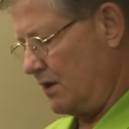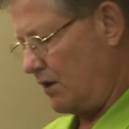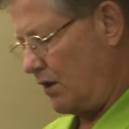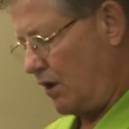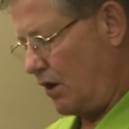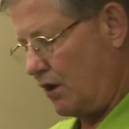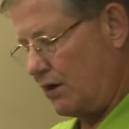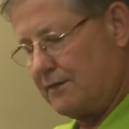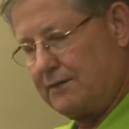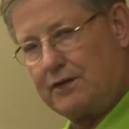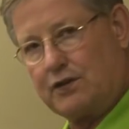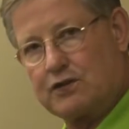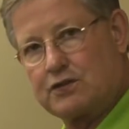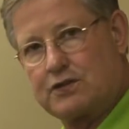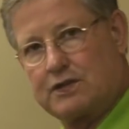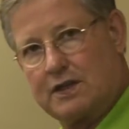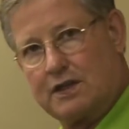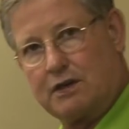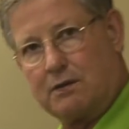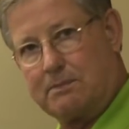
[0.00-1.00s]
All of
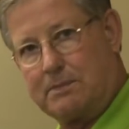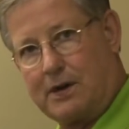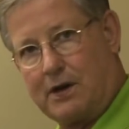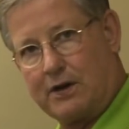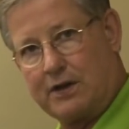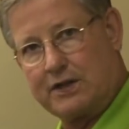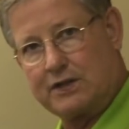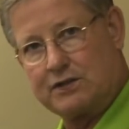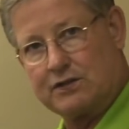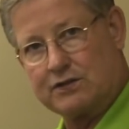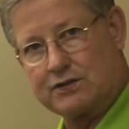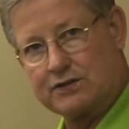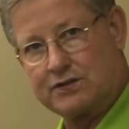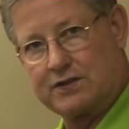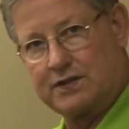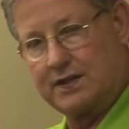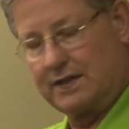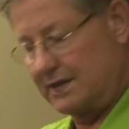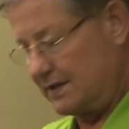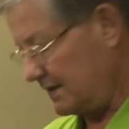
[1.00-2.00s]
those little
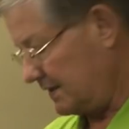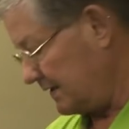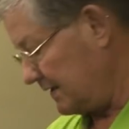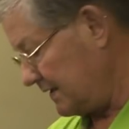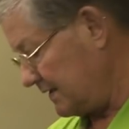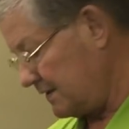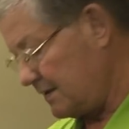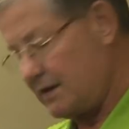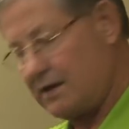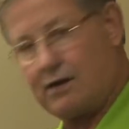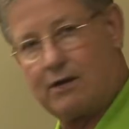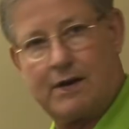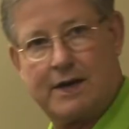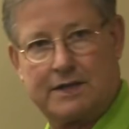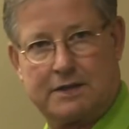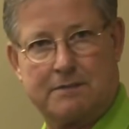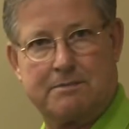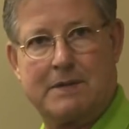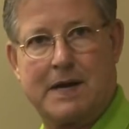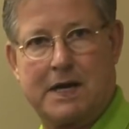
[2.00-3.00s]
particles are
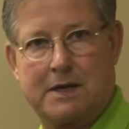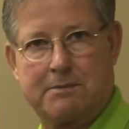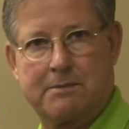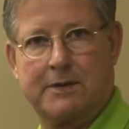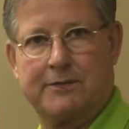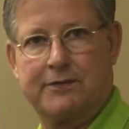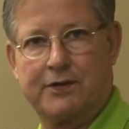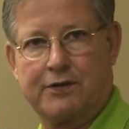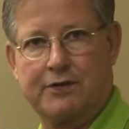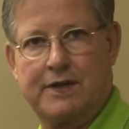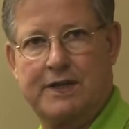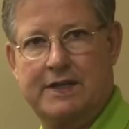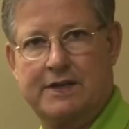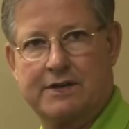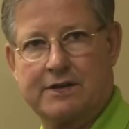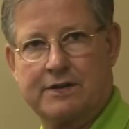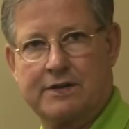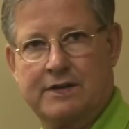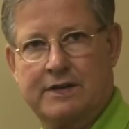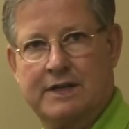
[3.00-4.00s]
at the bottom of your
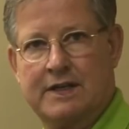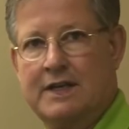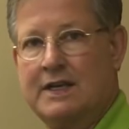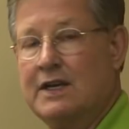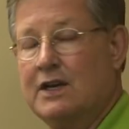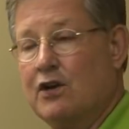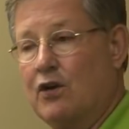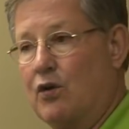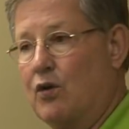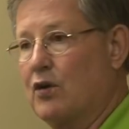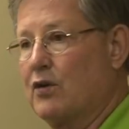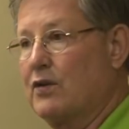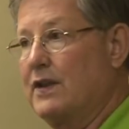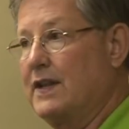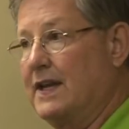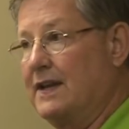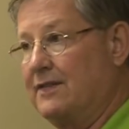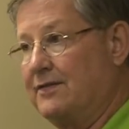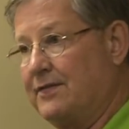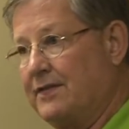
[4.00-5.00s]
heater, or
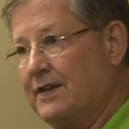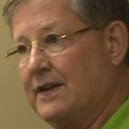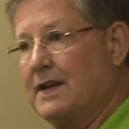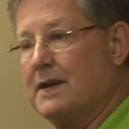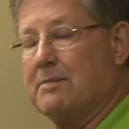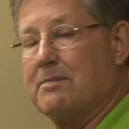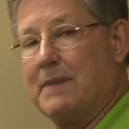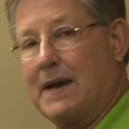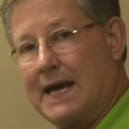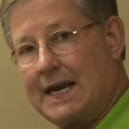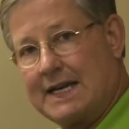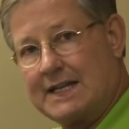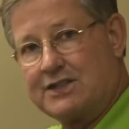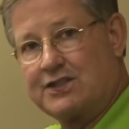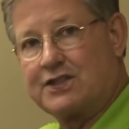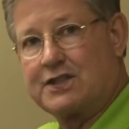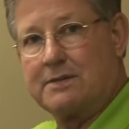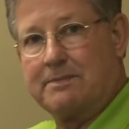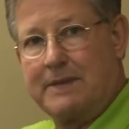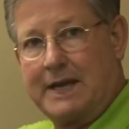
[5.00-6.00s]
they've
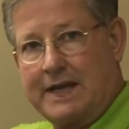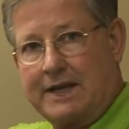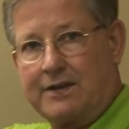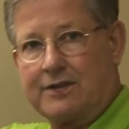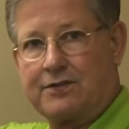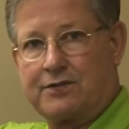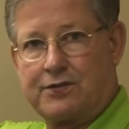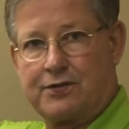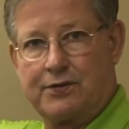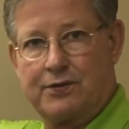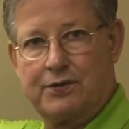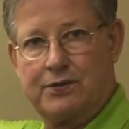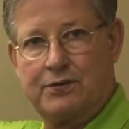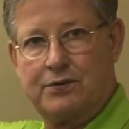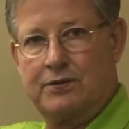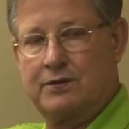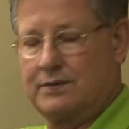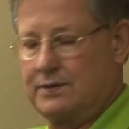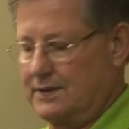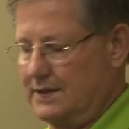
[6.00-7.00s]
managed to make it
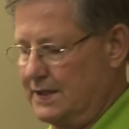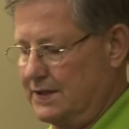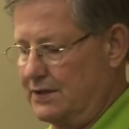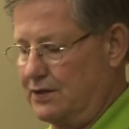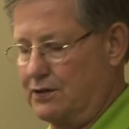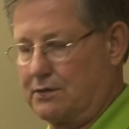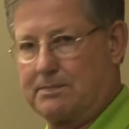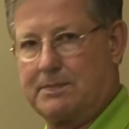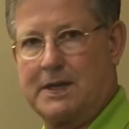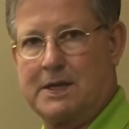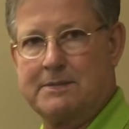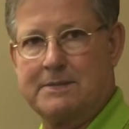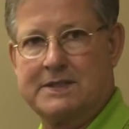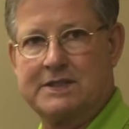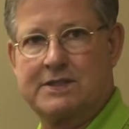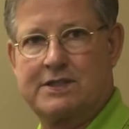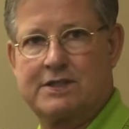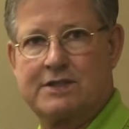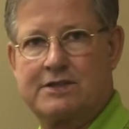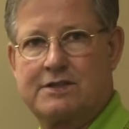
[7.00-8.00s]
through into your plumbing
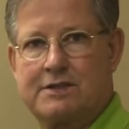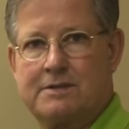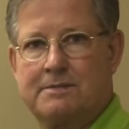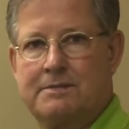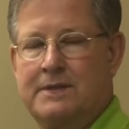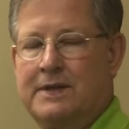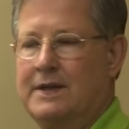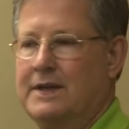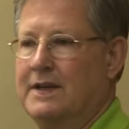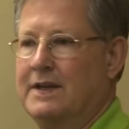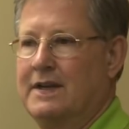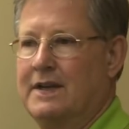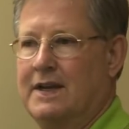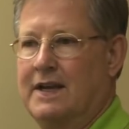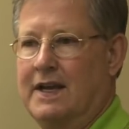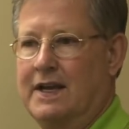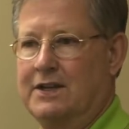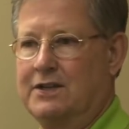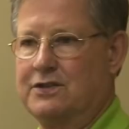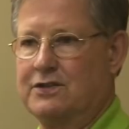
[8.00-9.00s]
system,
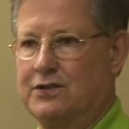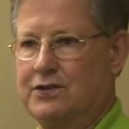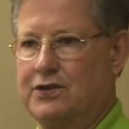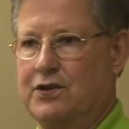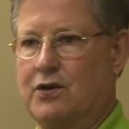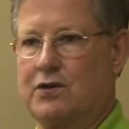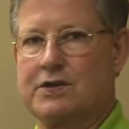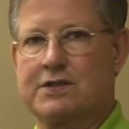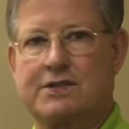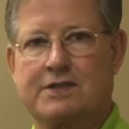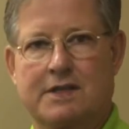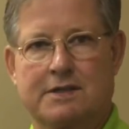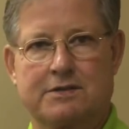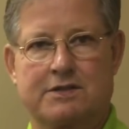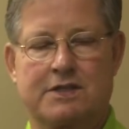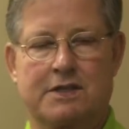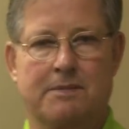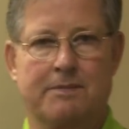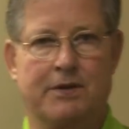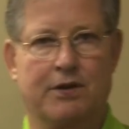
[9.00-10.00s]
and you'll notice on
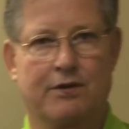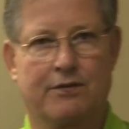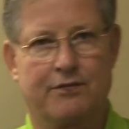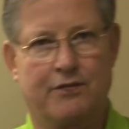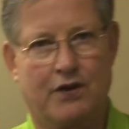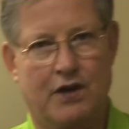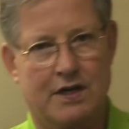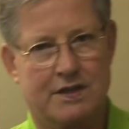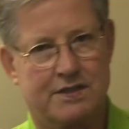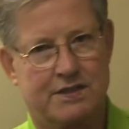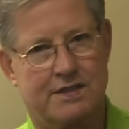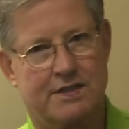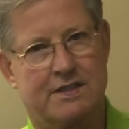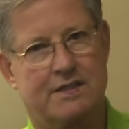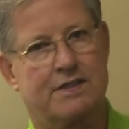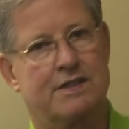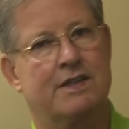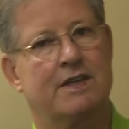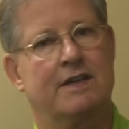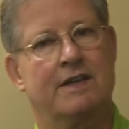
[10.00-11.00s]
some of your
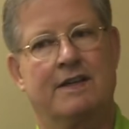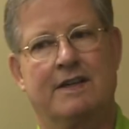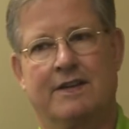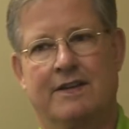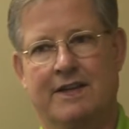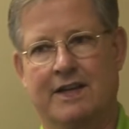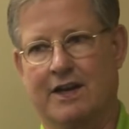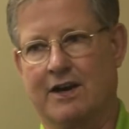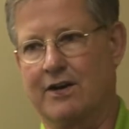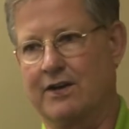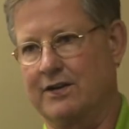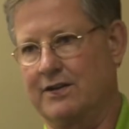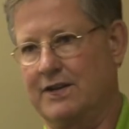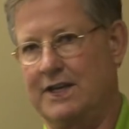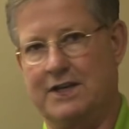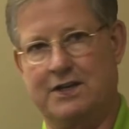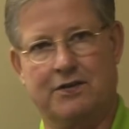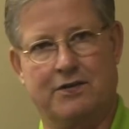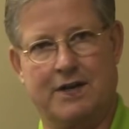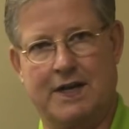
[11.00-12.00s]
faucets they
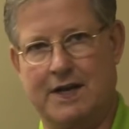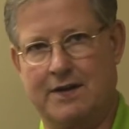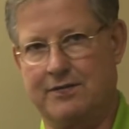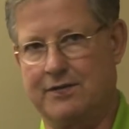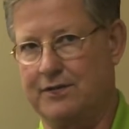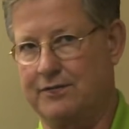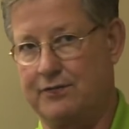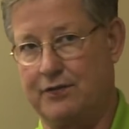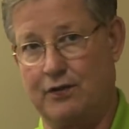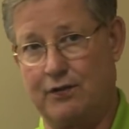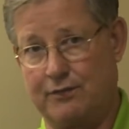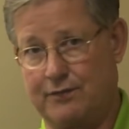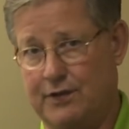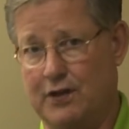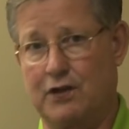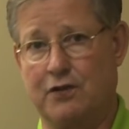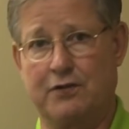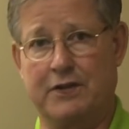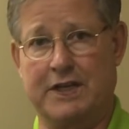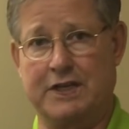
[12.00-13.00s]
don't have the full
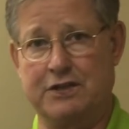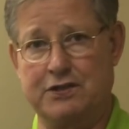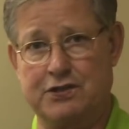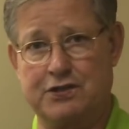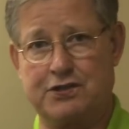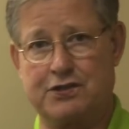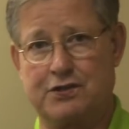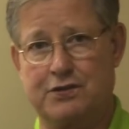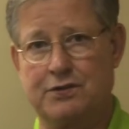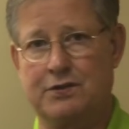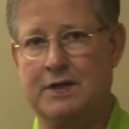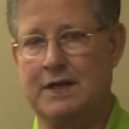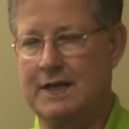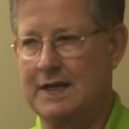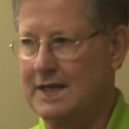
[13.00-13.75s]
flow they used to.